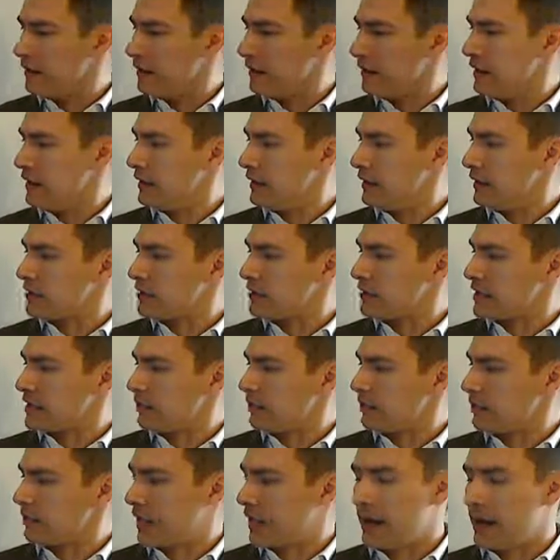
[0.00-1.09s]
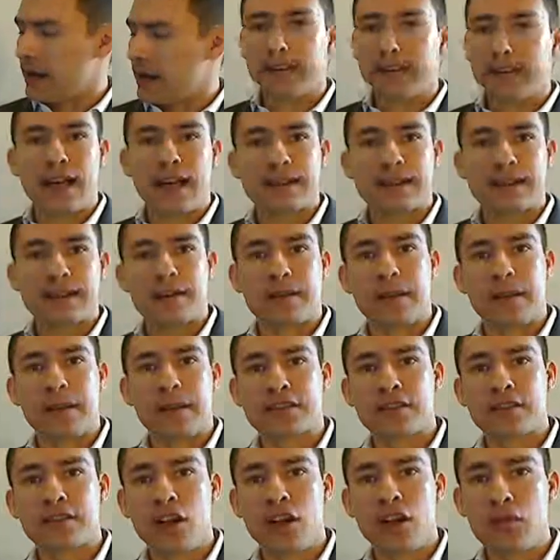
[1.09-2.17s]
Indispensable Guide to Classic Men's
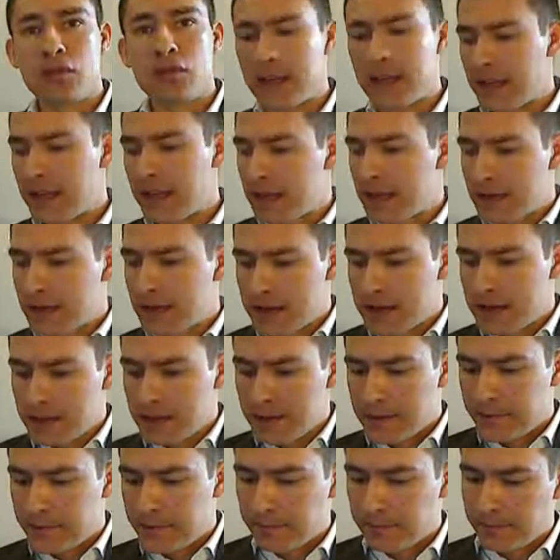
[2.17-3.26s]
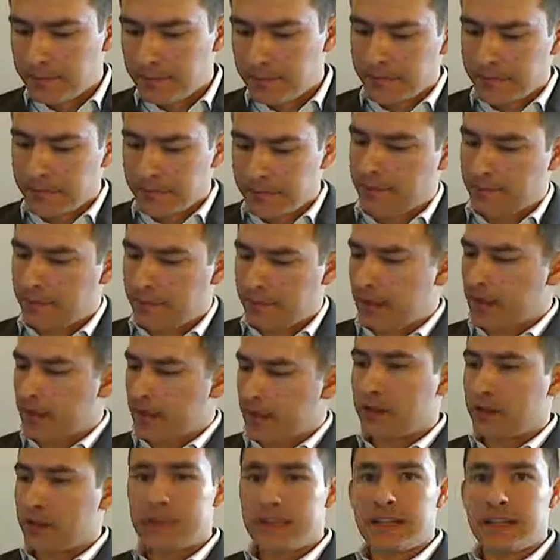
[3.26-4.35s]
Clothing. As
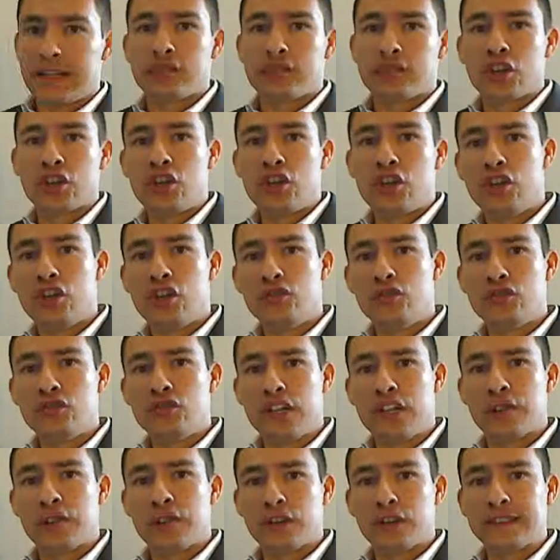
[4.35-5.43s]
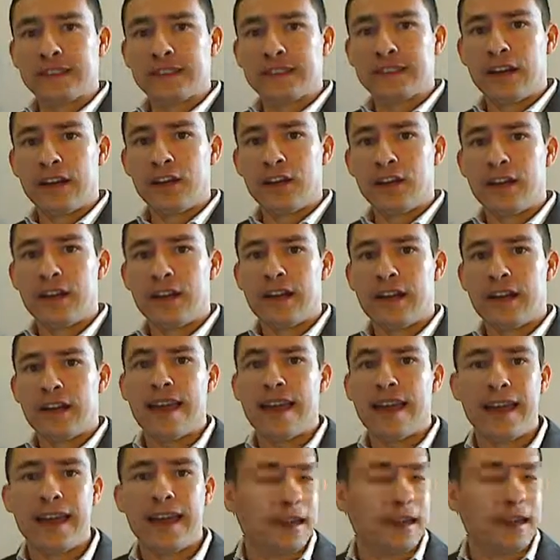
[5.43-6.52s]
you can see, there's a huge difference here,
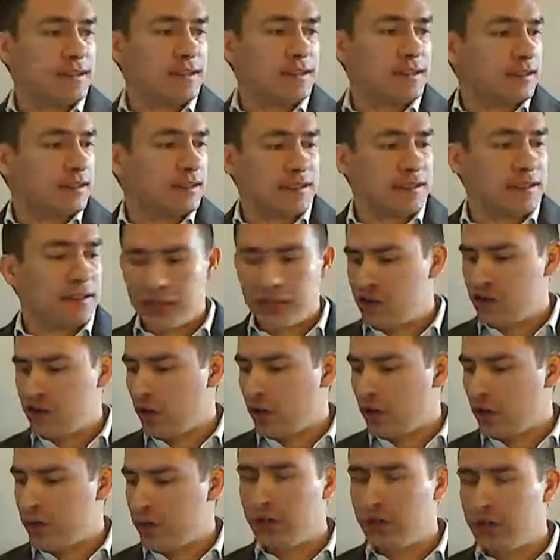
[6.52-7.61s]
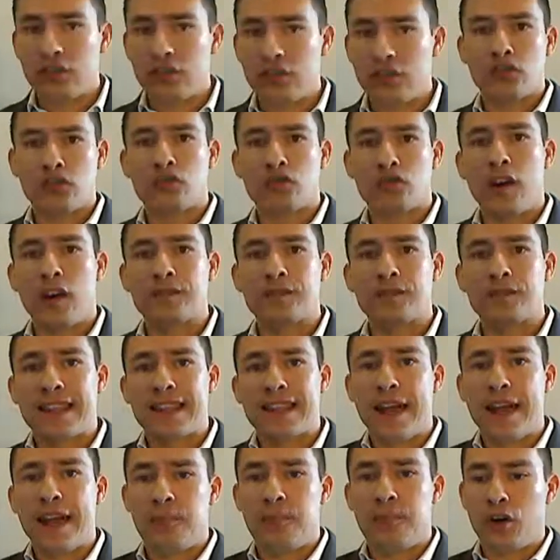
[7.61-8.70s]
and Gentleman trumps
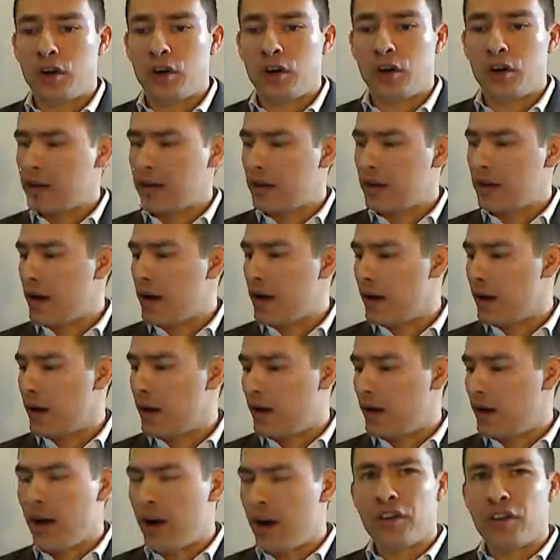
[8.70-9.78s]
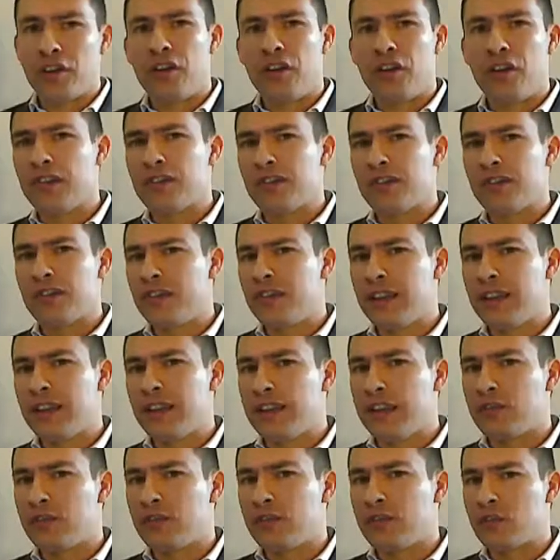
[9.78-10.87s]
that book. Although they're really
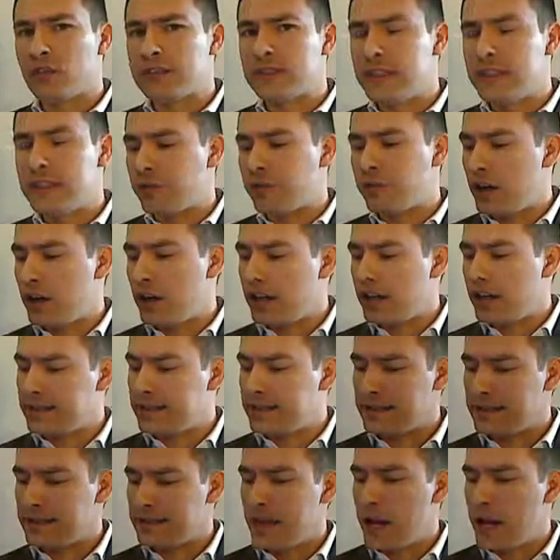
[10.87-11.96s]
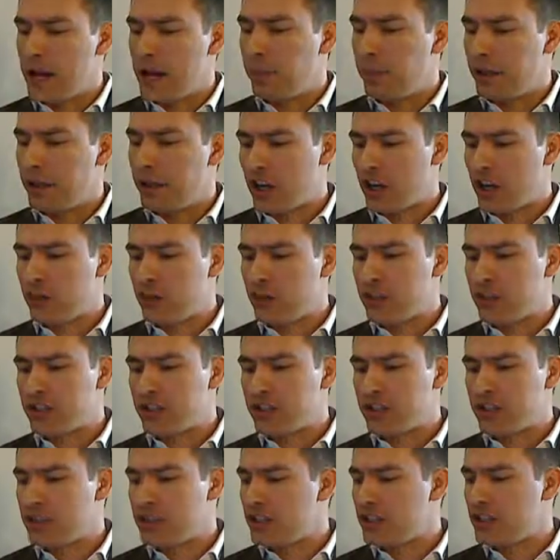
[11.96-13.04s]
geared towards different audiences, but Gentleman,
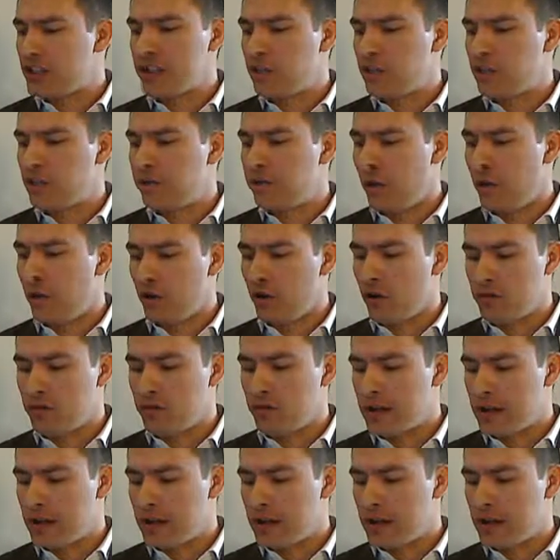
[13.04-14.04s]
just the photos,